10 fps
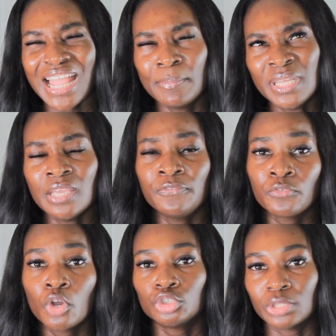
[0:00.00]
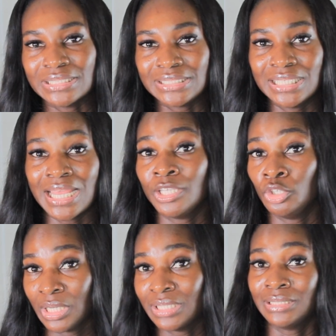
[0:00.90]
if you've got dry skin,
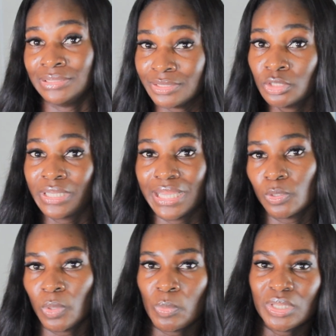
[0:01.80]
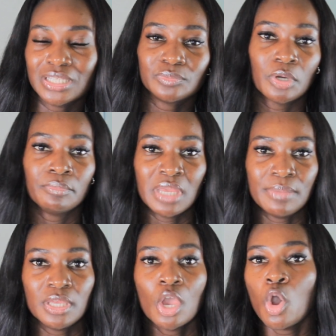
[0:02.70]
you can still get away with this, but
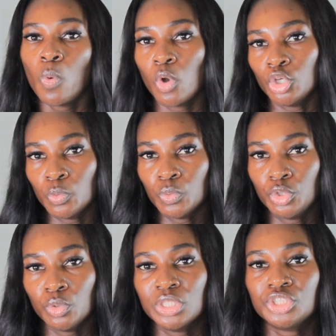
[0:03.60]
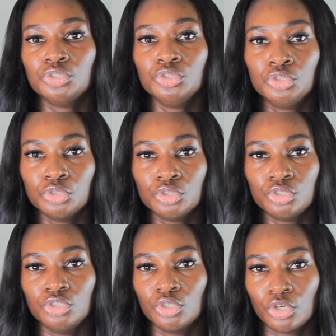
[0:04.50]
maybe what you would do is to
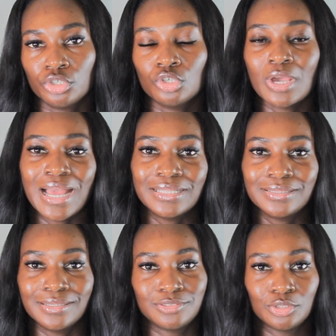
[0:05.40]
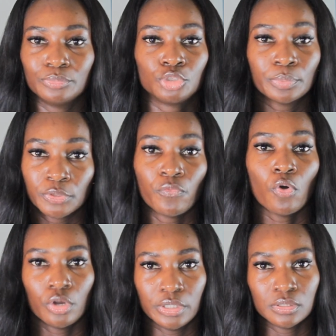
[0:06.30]
use your, add some drops
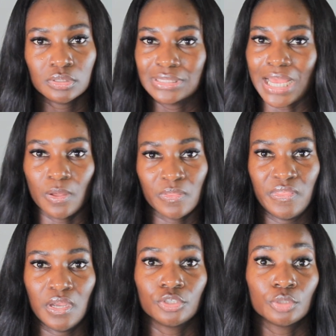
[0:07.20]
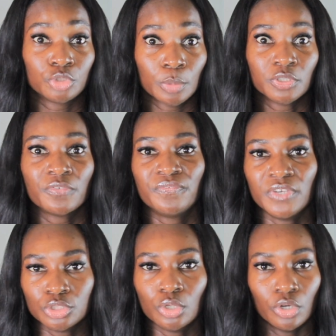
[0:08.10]
of oils out there, some drops of
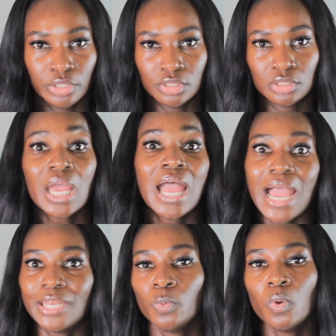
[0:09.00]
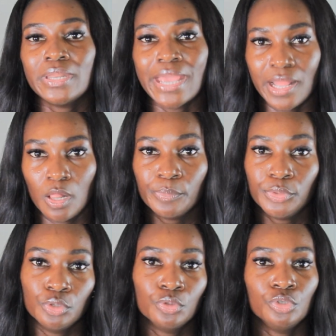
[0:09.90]
facial oils, and it would
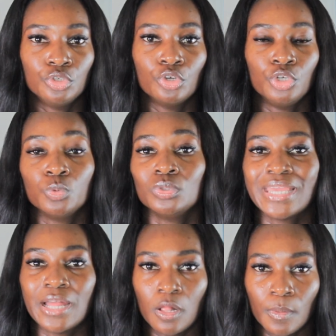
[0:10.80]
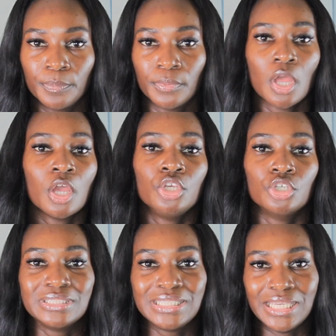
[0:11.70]
help you, it would help
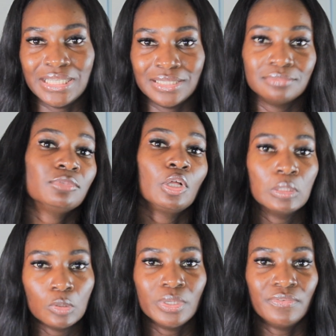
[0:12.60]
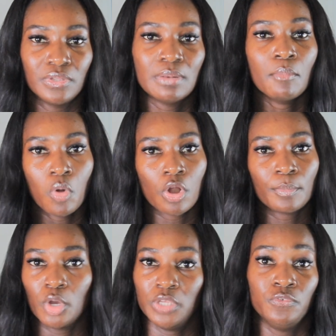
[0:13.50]
your skin glow even more.
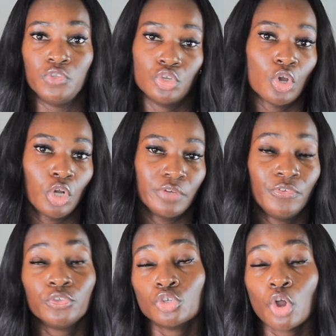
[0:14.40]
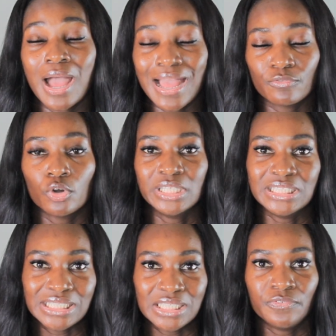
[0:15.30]
But if you do not have oily
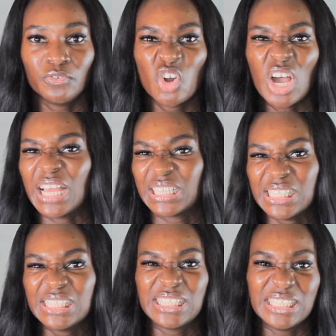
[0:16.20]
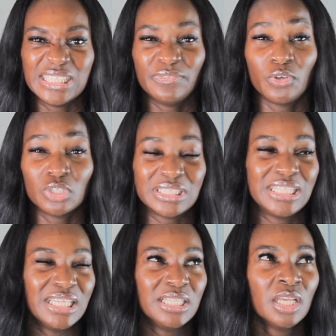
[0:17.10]
skin, if you've got acne skin, if you've got
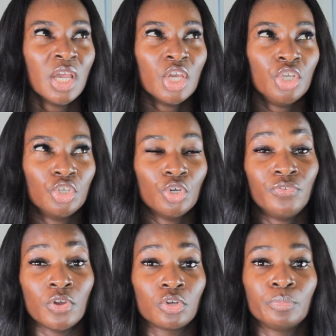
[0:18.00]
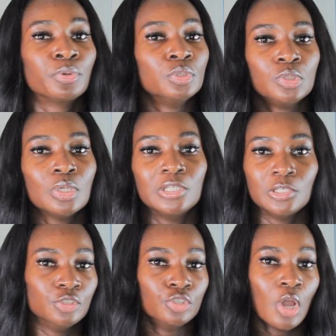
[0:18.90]
skin, if you're prone
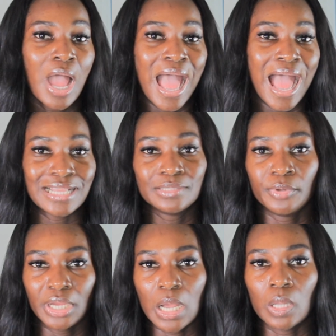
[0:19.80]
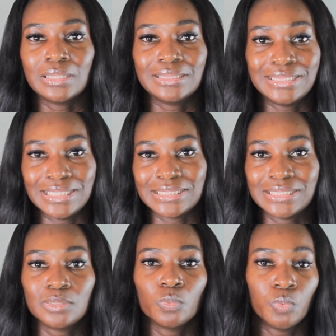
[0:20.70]
to acne breakout,
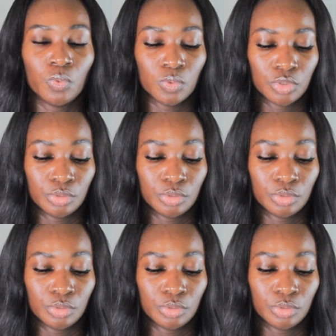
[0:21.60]
this will